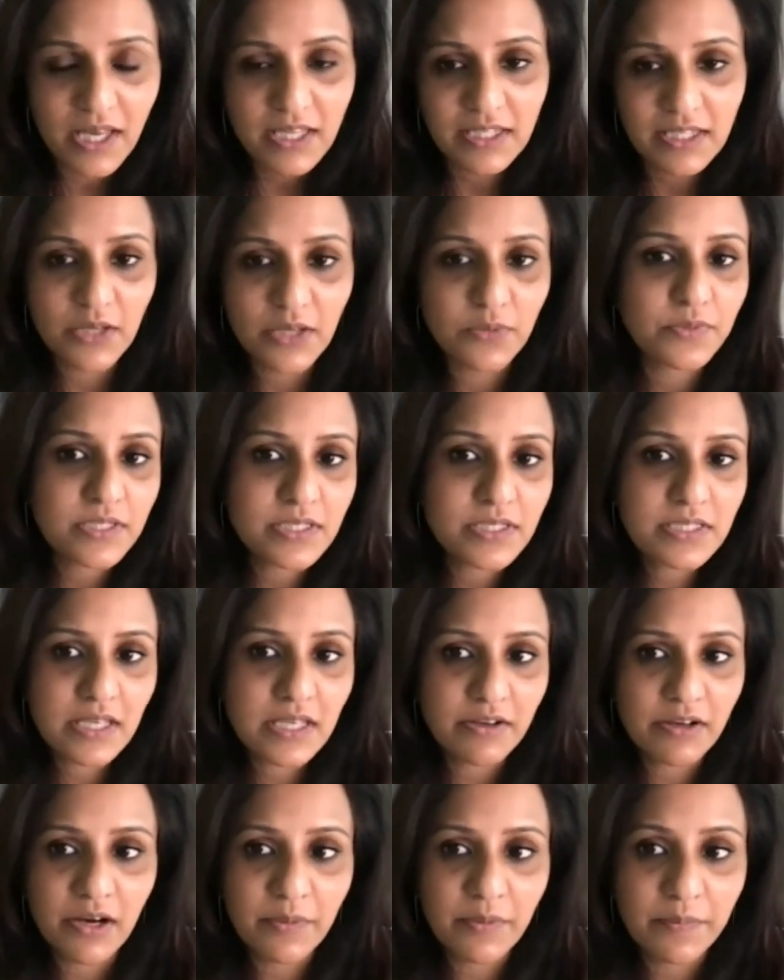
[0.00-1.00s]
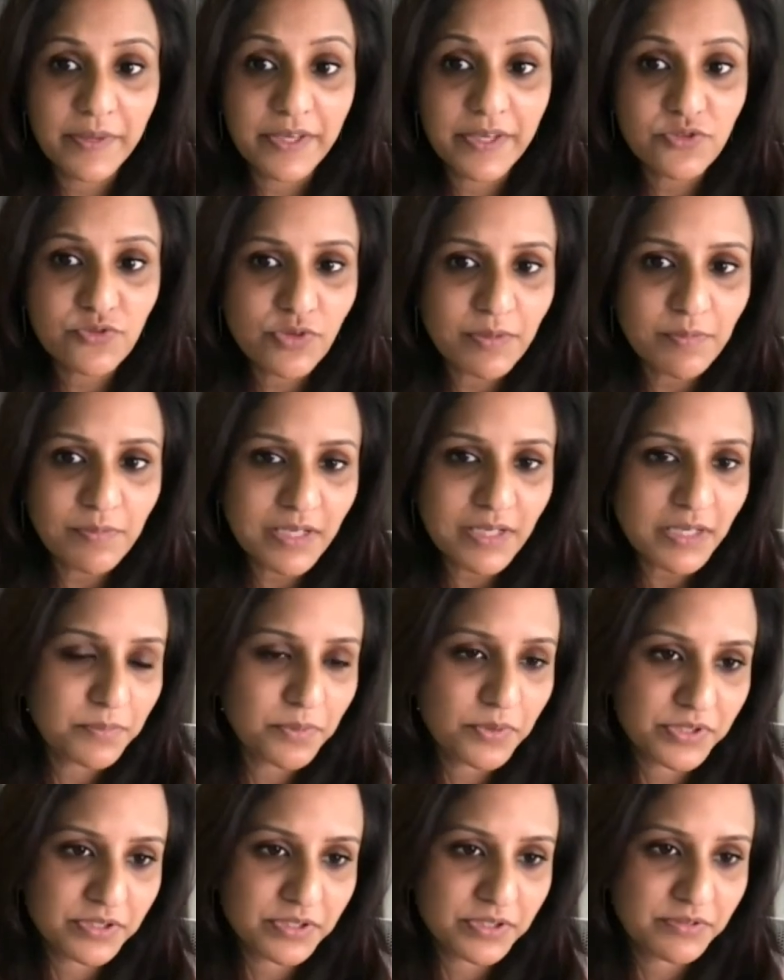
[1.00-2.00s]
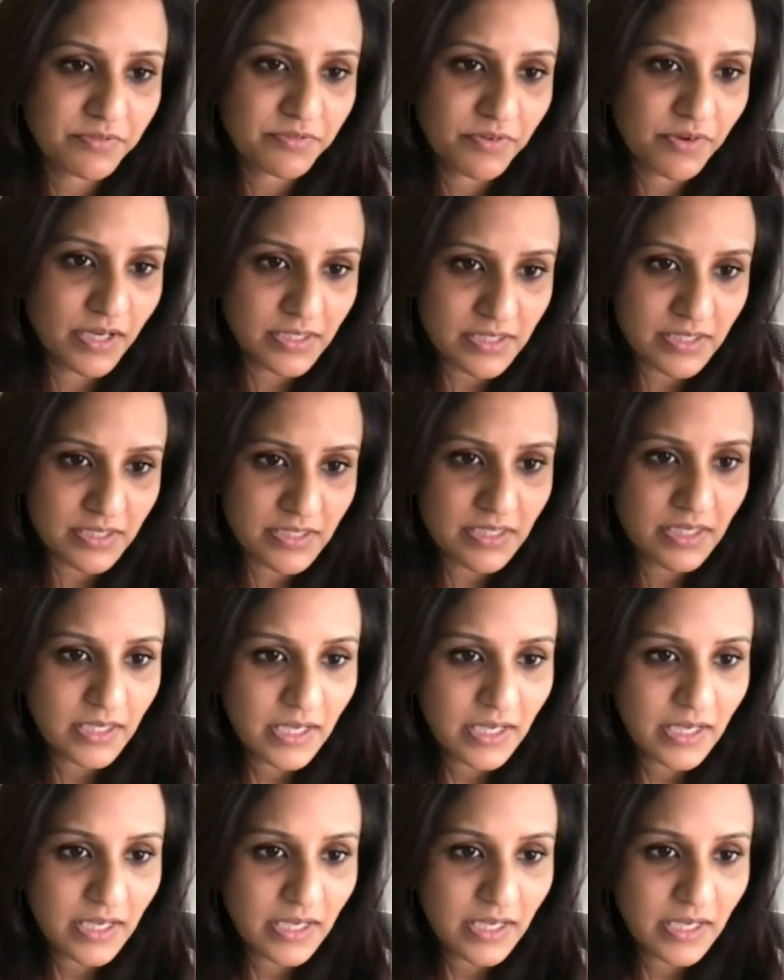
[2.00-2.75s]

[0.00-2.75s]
That was extremely important for us.